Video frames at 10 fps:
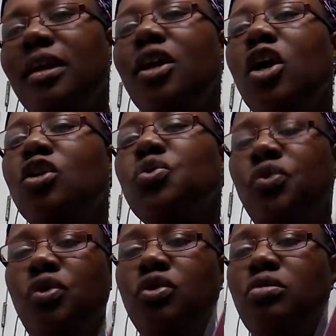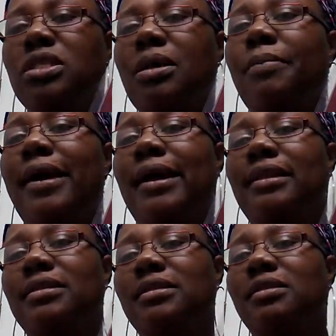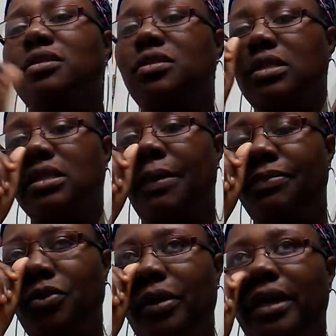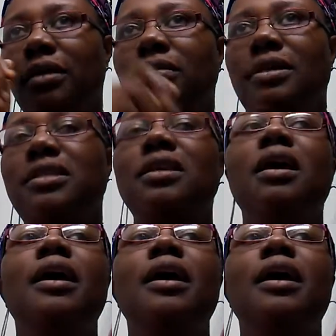it hurts when you lose somebody to, to some to an illness.